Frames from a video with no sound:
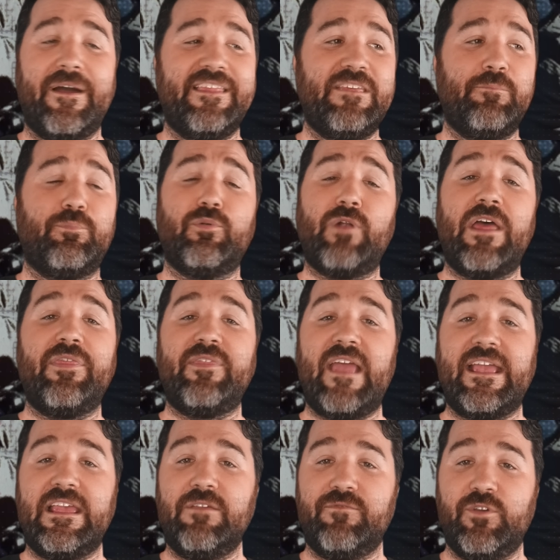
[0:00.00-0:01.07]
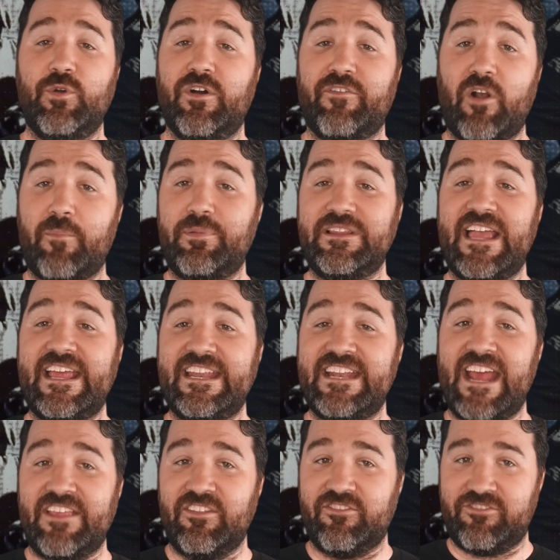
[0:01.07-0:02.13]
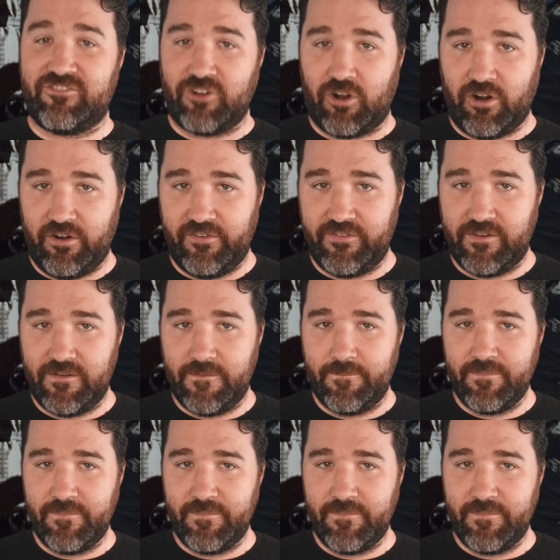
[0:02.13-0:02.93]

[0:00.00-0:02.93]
by the breathtaking view of our planet and the stars.